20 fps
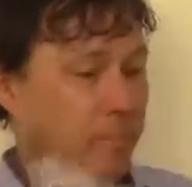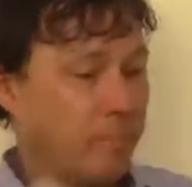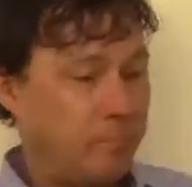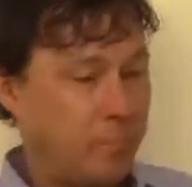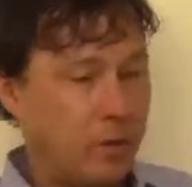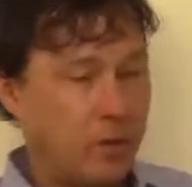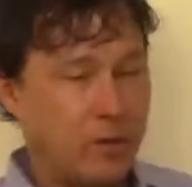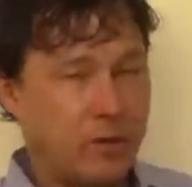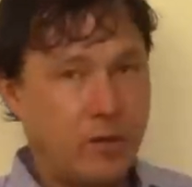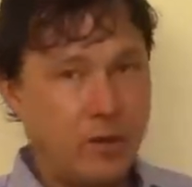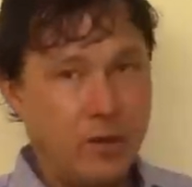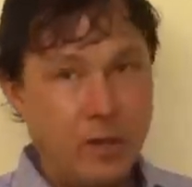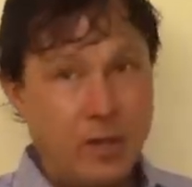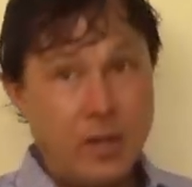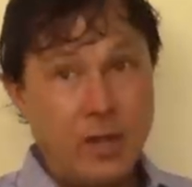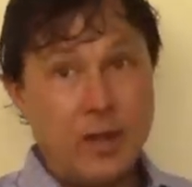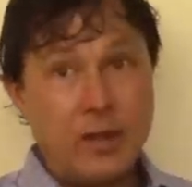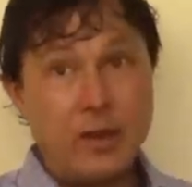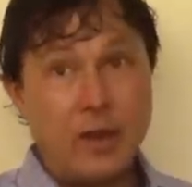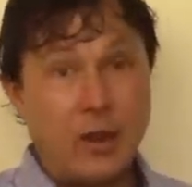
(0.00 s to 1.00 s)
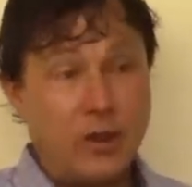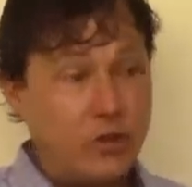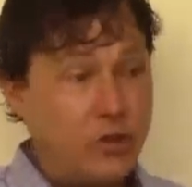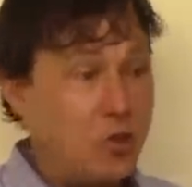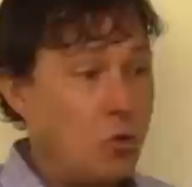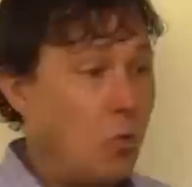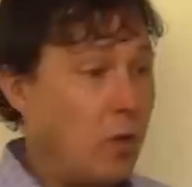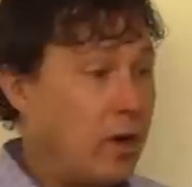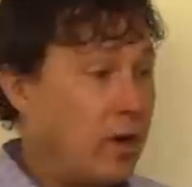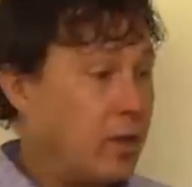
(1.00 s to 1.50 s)
the book. Now I
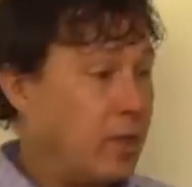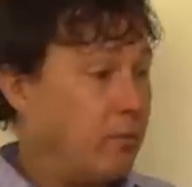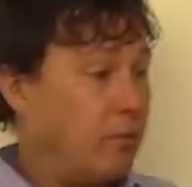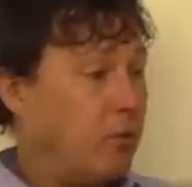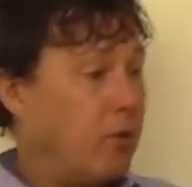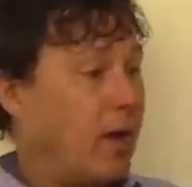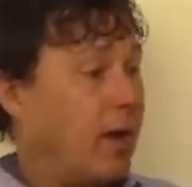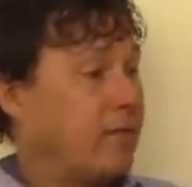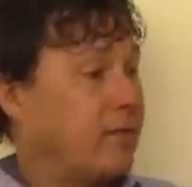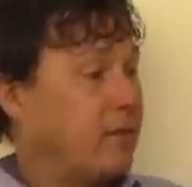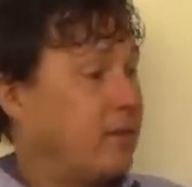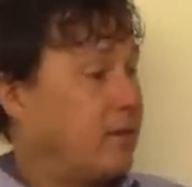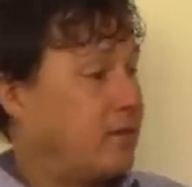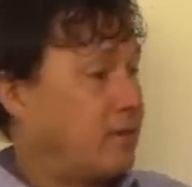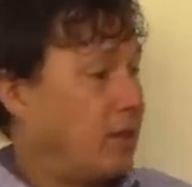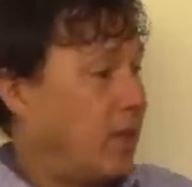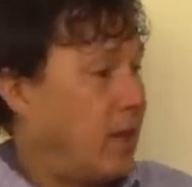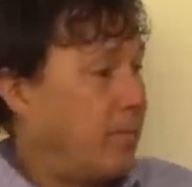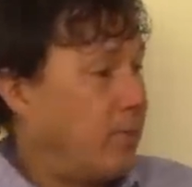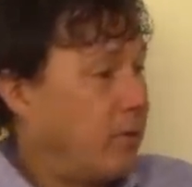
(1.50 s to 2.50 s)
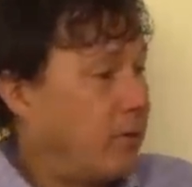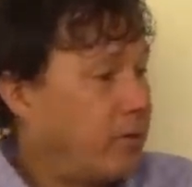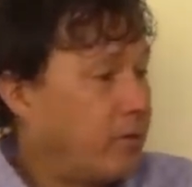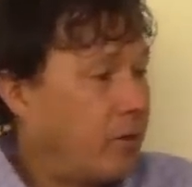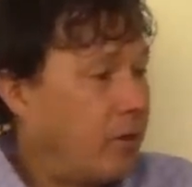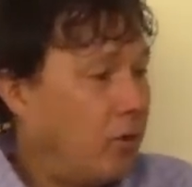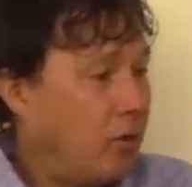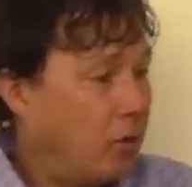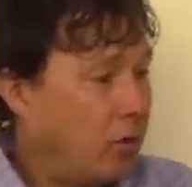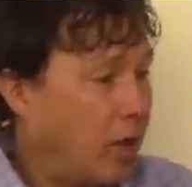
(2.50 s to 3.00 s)
do want to give you guys a disclaimer
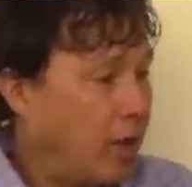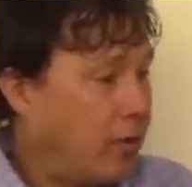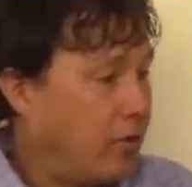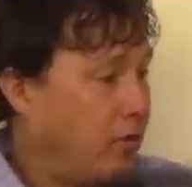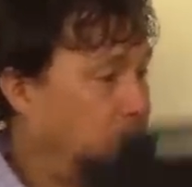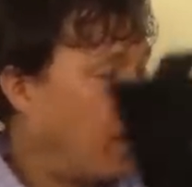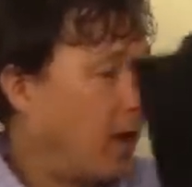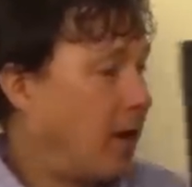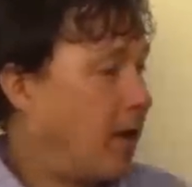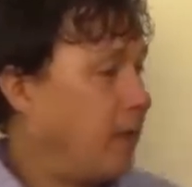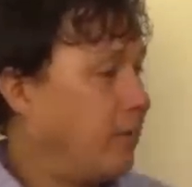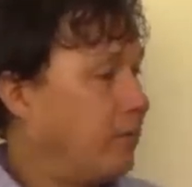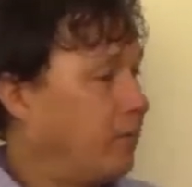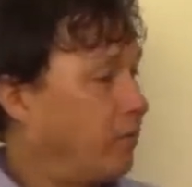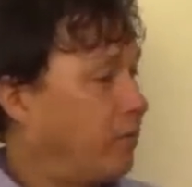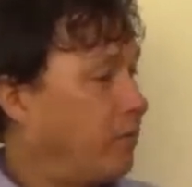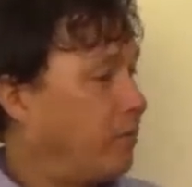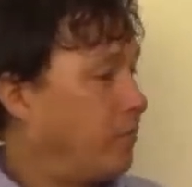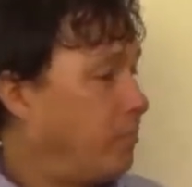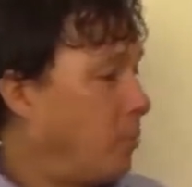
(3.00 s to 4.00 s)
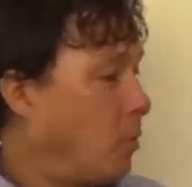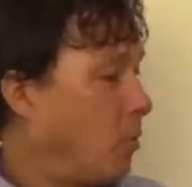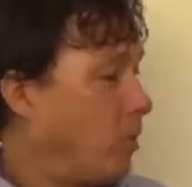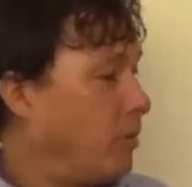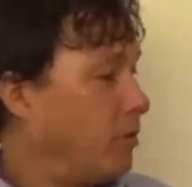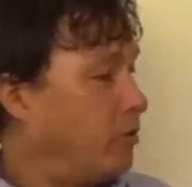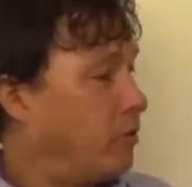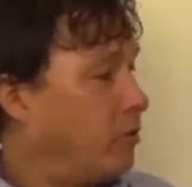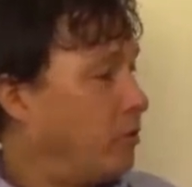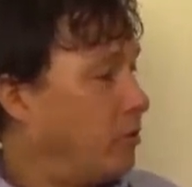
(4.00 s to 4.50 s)
because I know a lot of you guys, this is
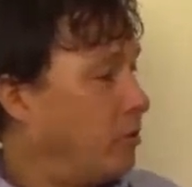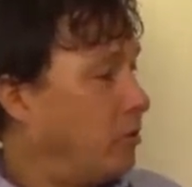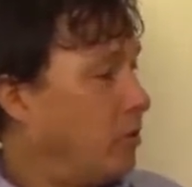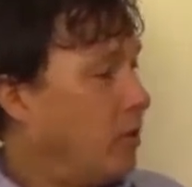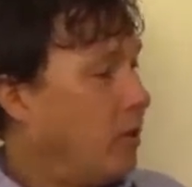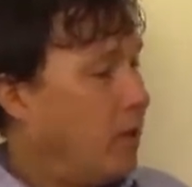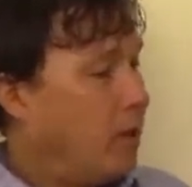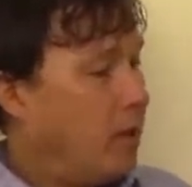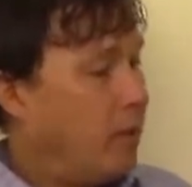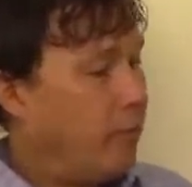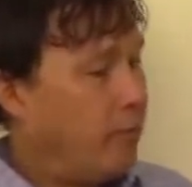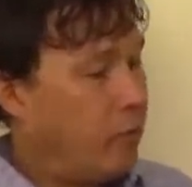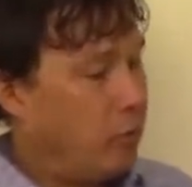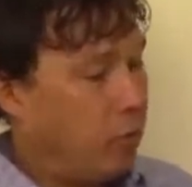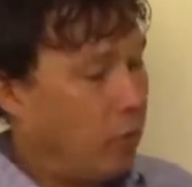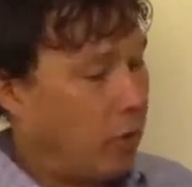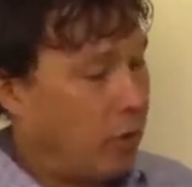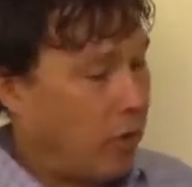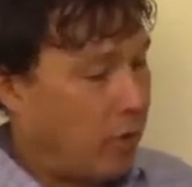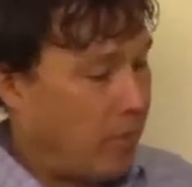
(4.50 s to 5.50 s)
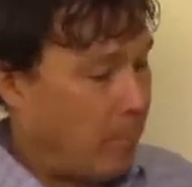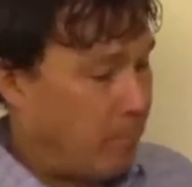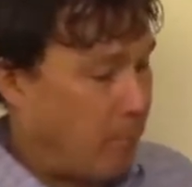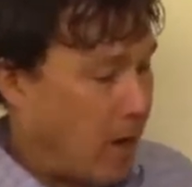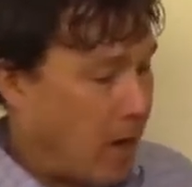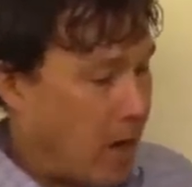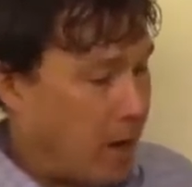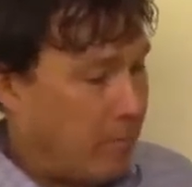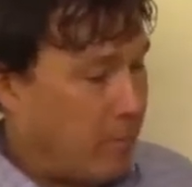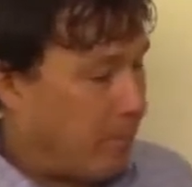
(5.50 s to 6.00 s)
important to. If you look on the
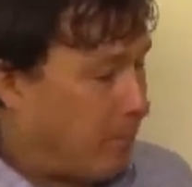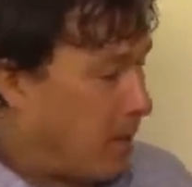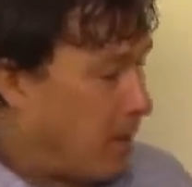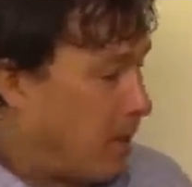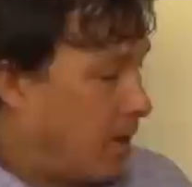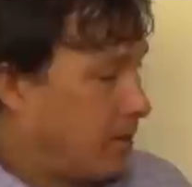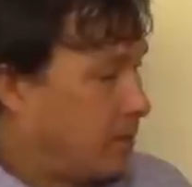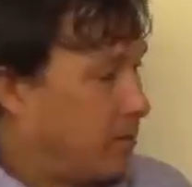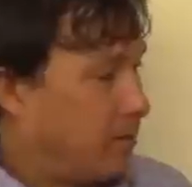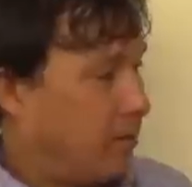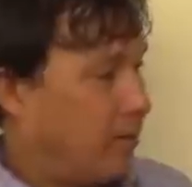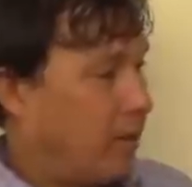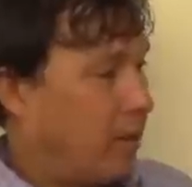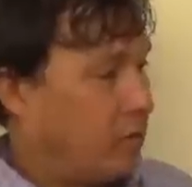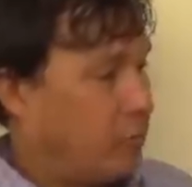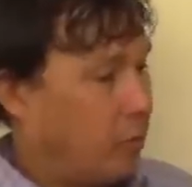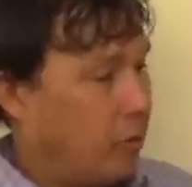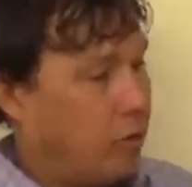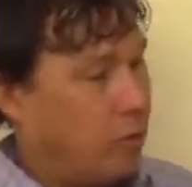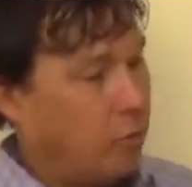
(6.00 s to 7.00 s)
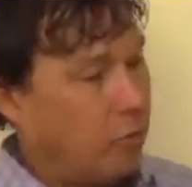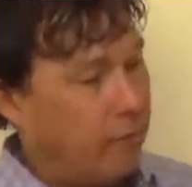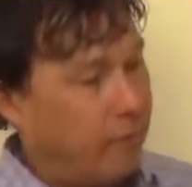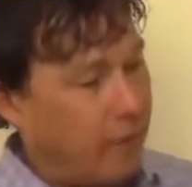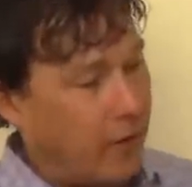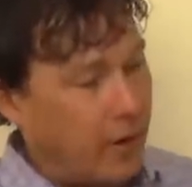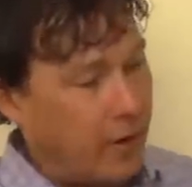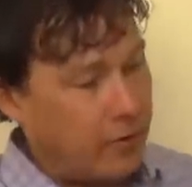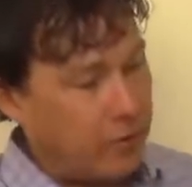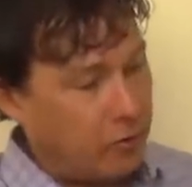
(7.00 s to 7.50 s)
bottom of the box, and that's where you will
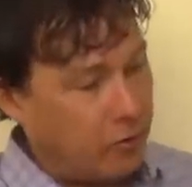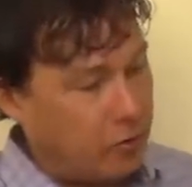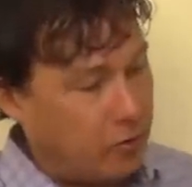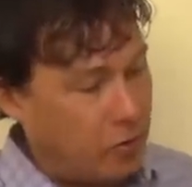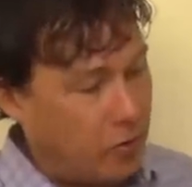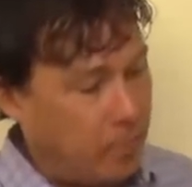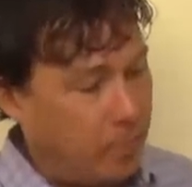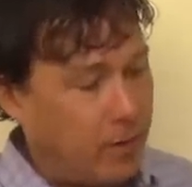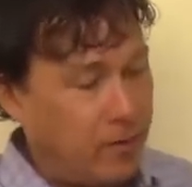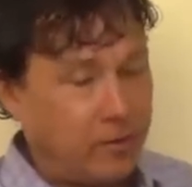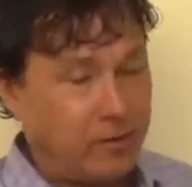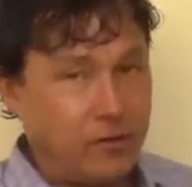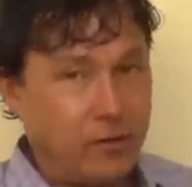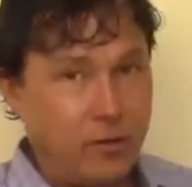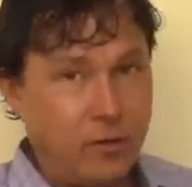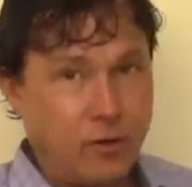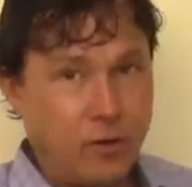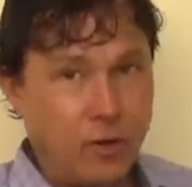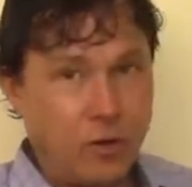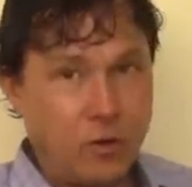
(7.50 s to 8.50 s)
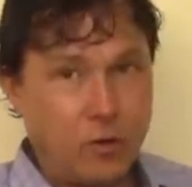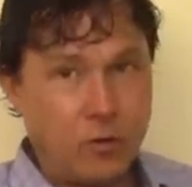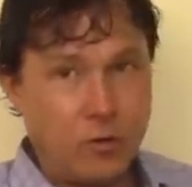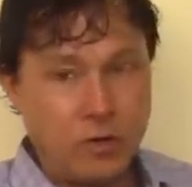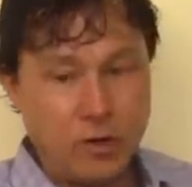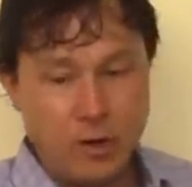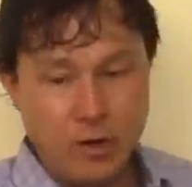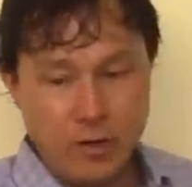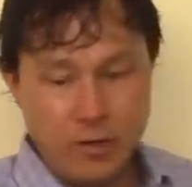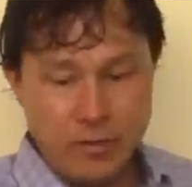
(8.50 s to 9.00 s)
find your U P C
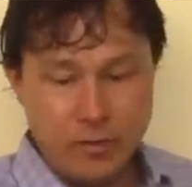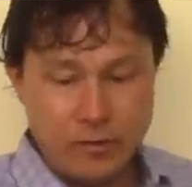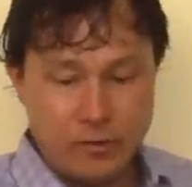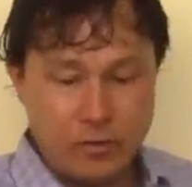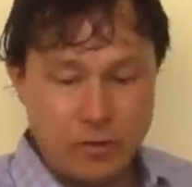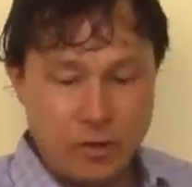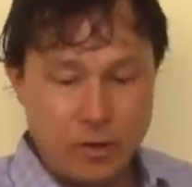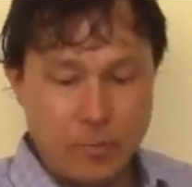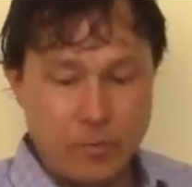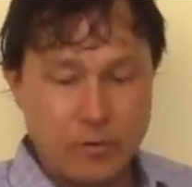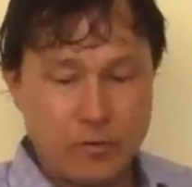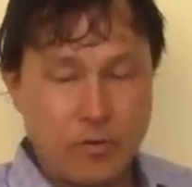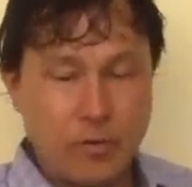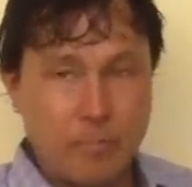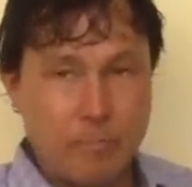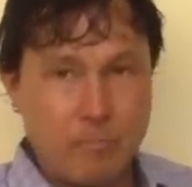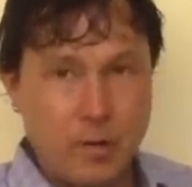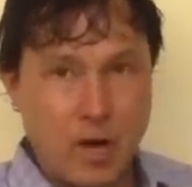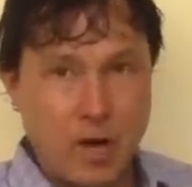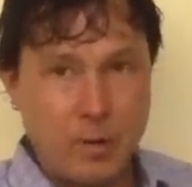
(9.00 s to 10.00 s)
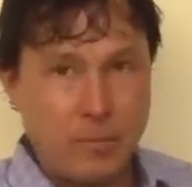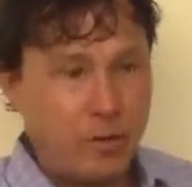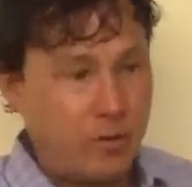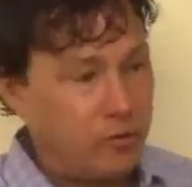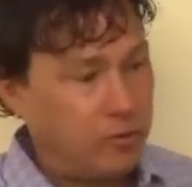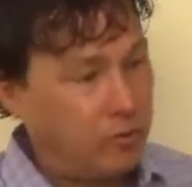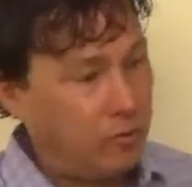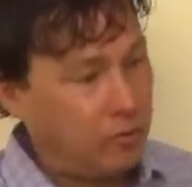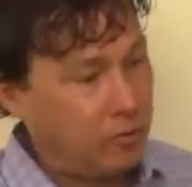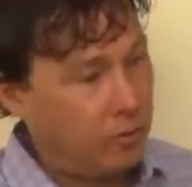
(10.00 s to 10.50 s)
code, the serial number is on the bottom of the
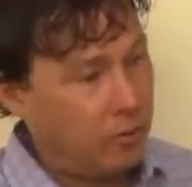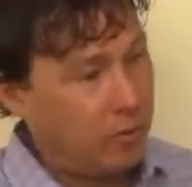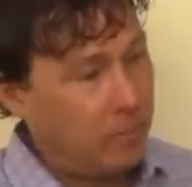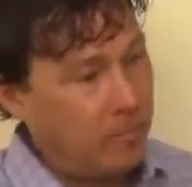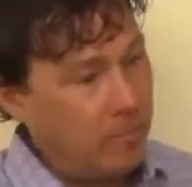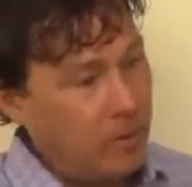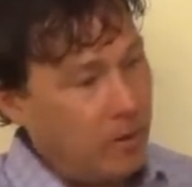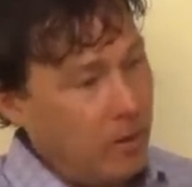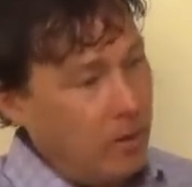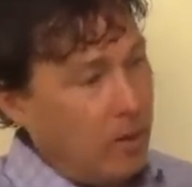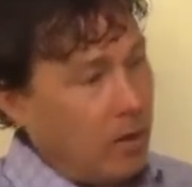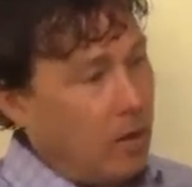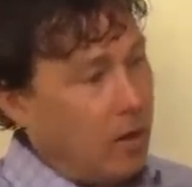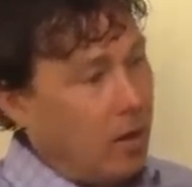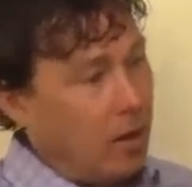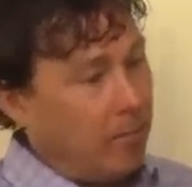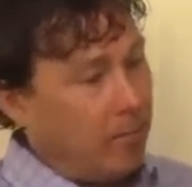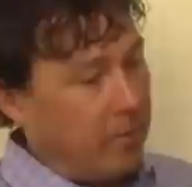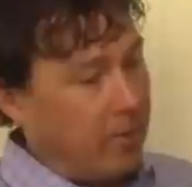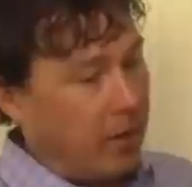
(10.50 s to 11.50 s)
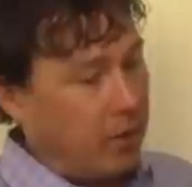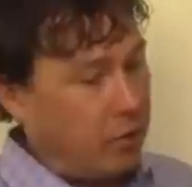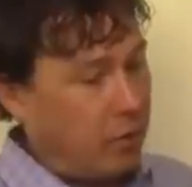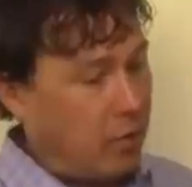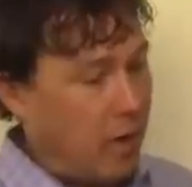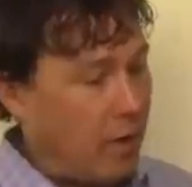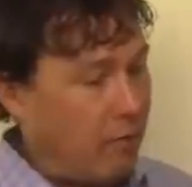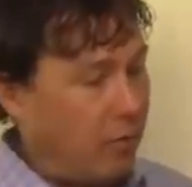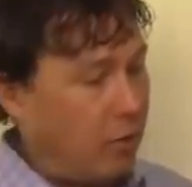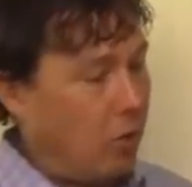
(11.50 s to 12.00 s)
juicer, um, they
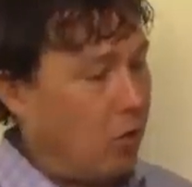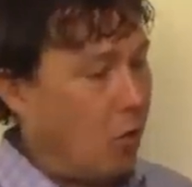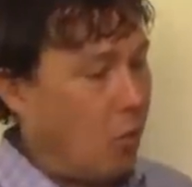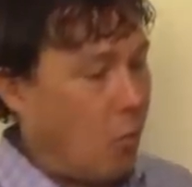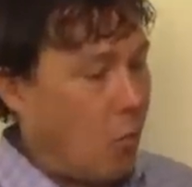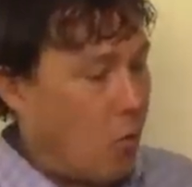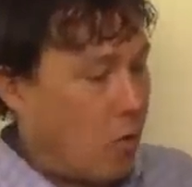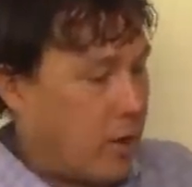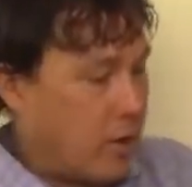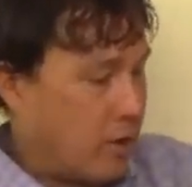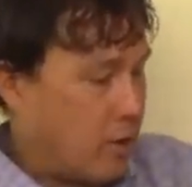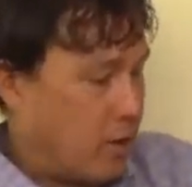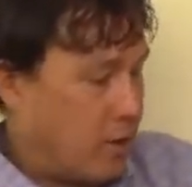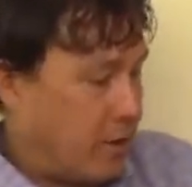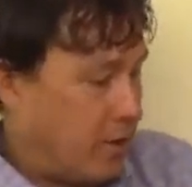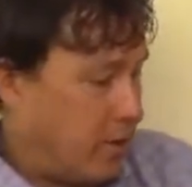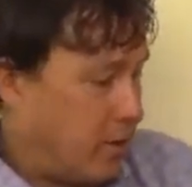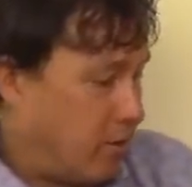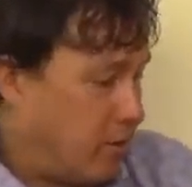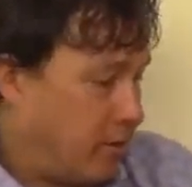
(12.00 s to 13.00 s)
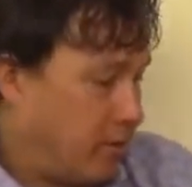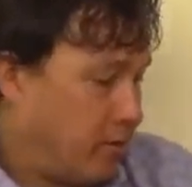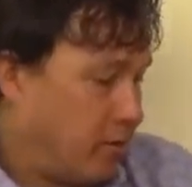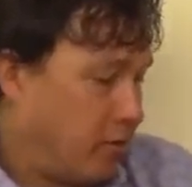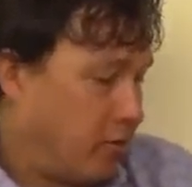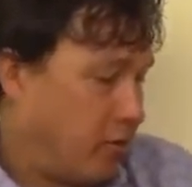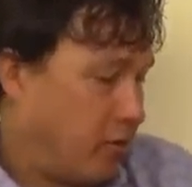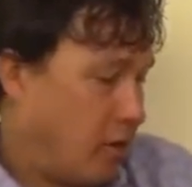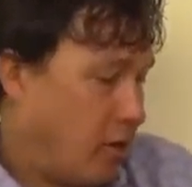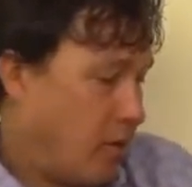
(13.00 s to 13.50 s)
do have a little warning on here and it
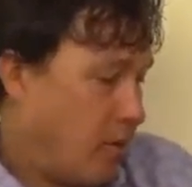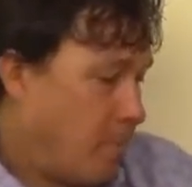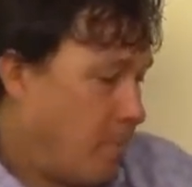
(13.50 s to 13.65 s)
says,